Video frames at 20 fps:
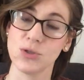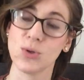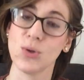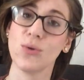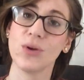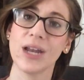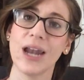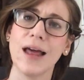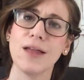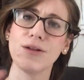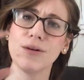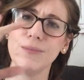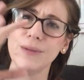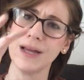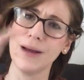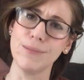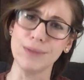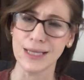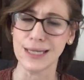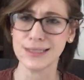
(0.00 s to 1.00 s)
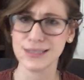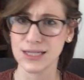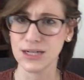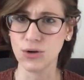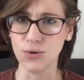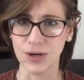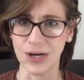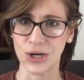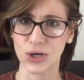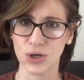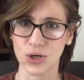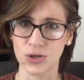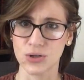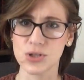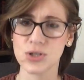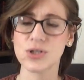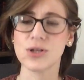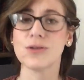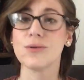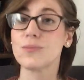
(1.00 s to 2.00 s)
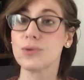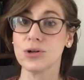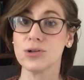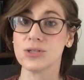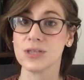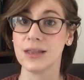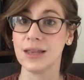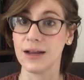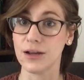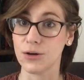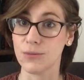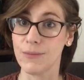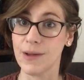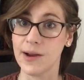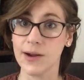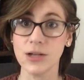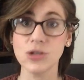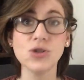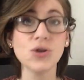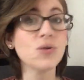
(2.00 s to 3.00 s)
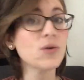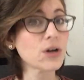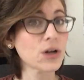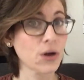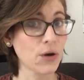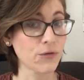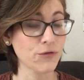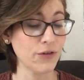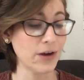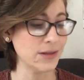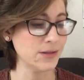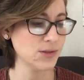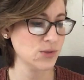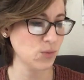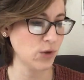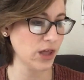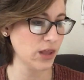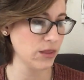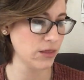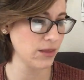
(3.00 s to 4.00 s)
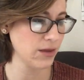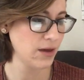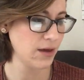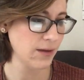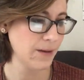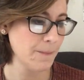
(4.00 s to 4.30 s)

So you can either be a blessing or a curse to the person that you're married to or you're friends with.